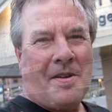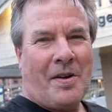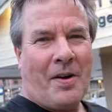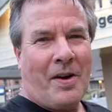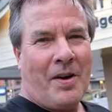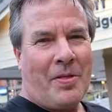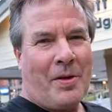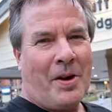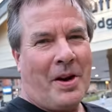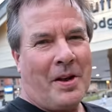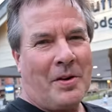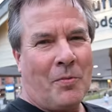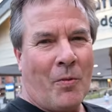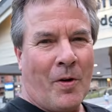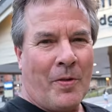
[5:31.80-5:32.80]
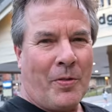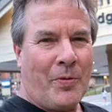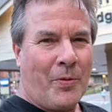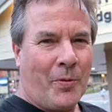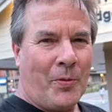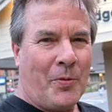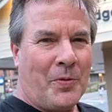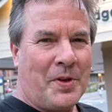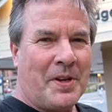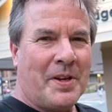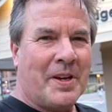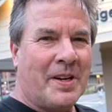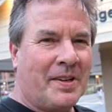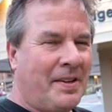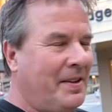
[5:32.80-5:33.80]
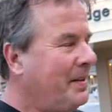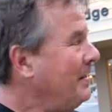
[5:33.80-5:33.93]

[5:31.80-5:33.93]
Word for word: All right, I thought I'd run through the uh,